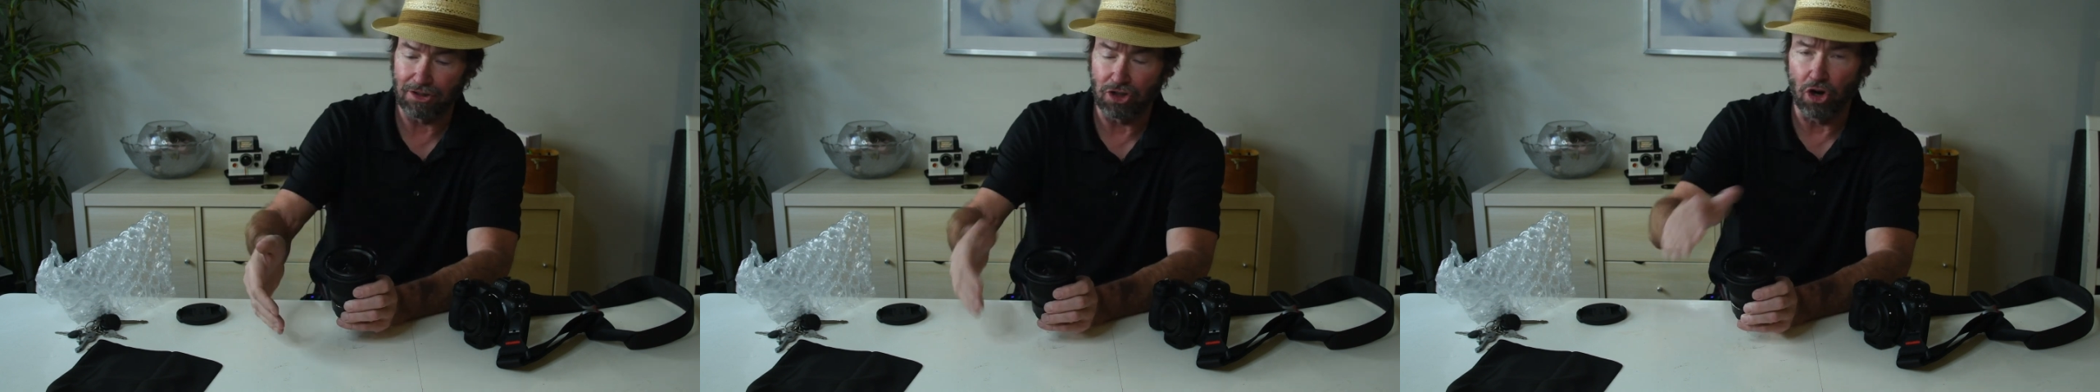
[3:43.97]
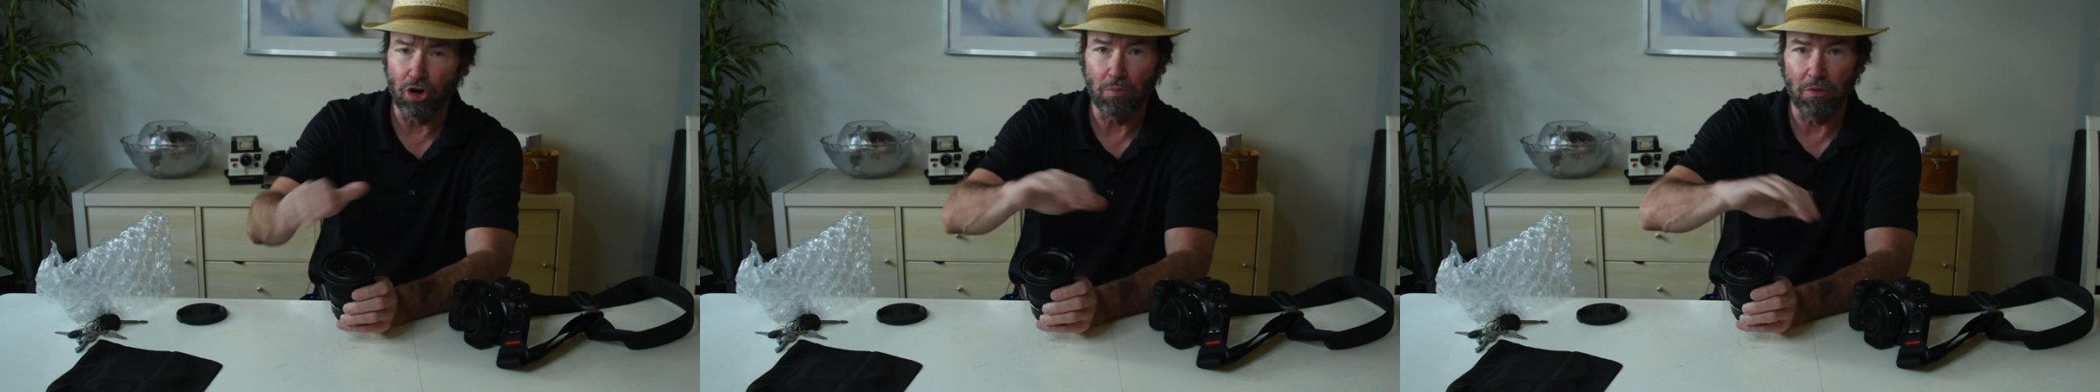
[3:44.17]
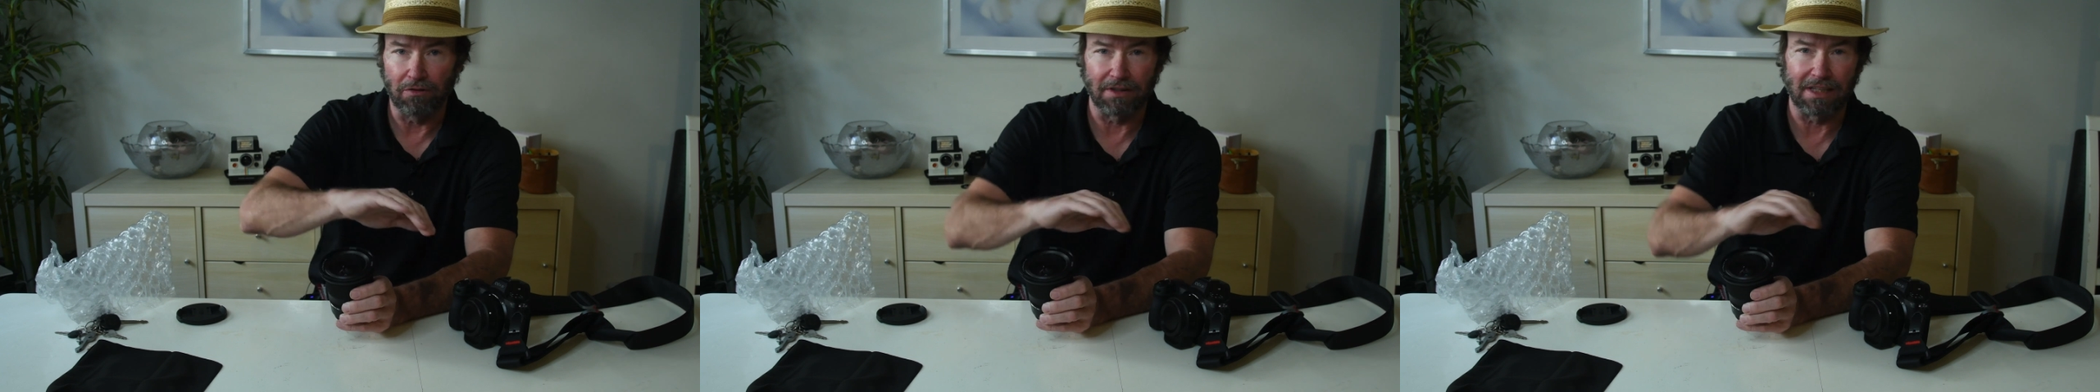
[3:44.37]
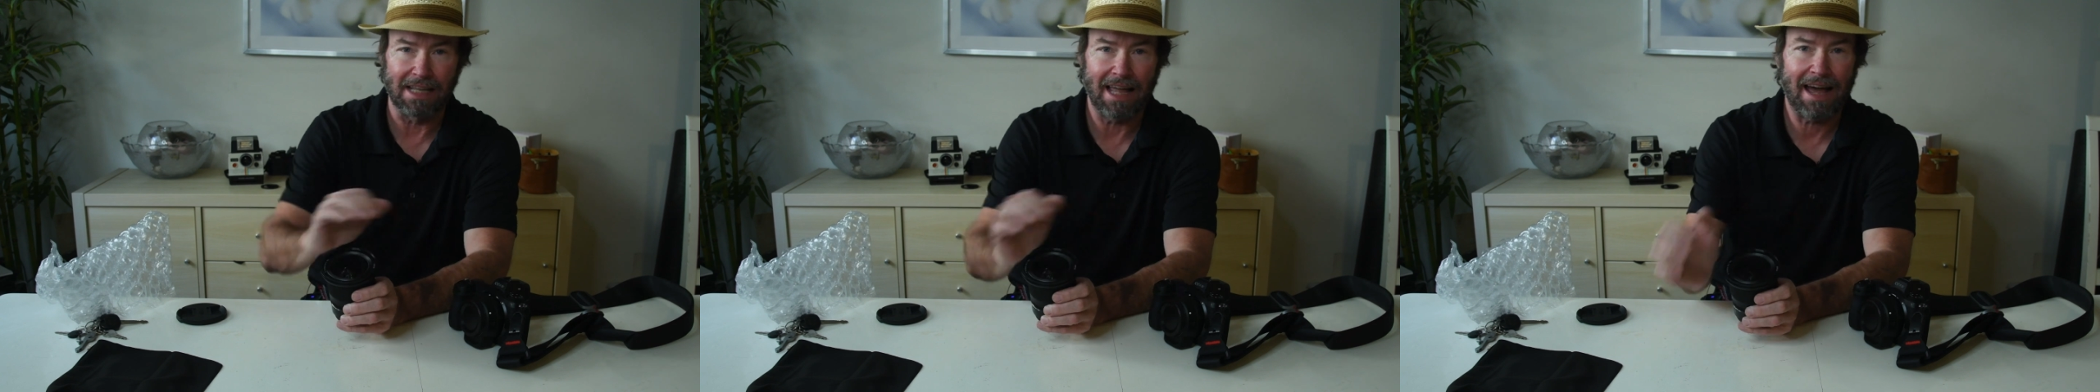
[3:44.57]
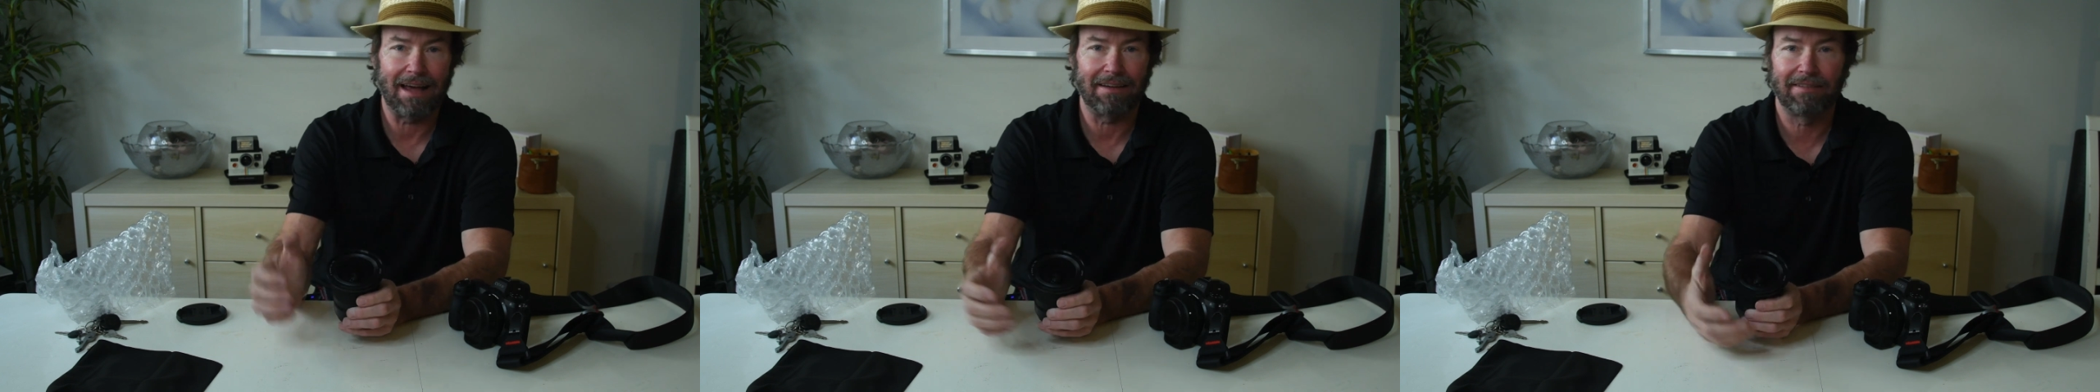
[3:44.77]
dome of
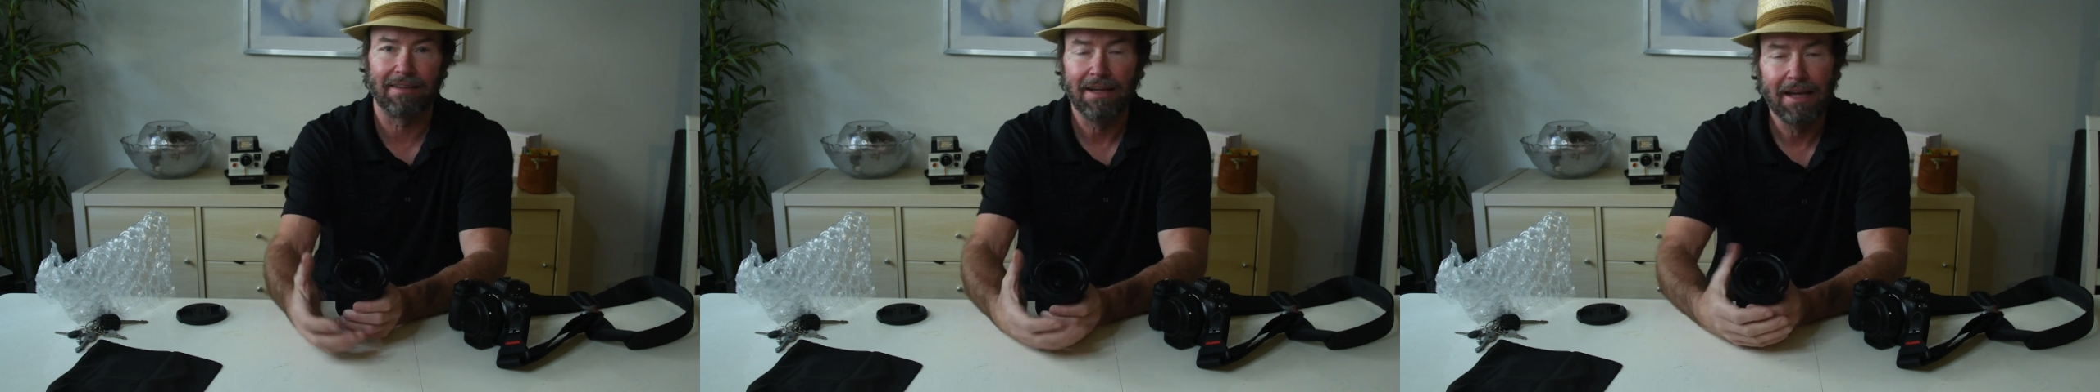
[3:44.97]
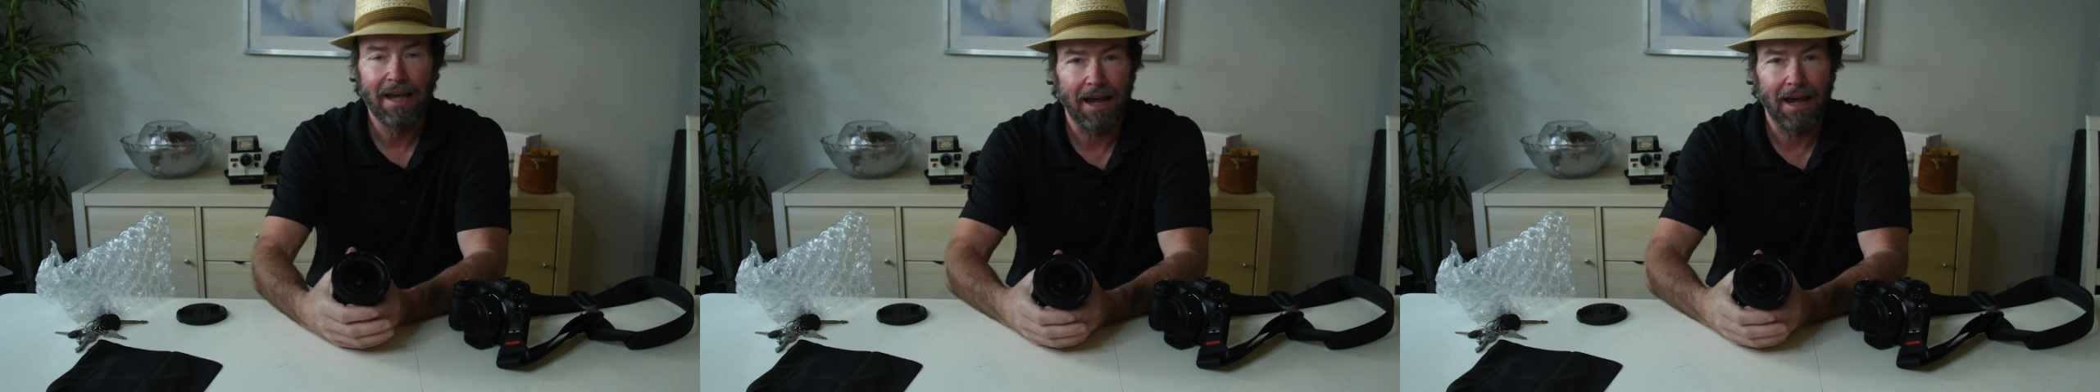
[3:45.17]
glass,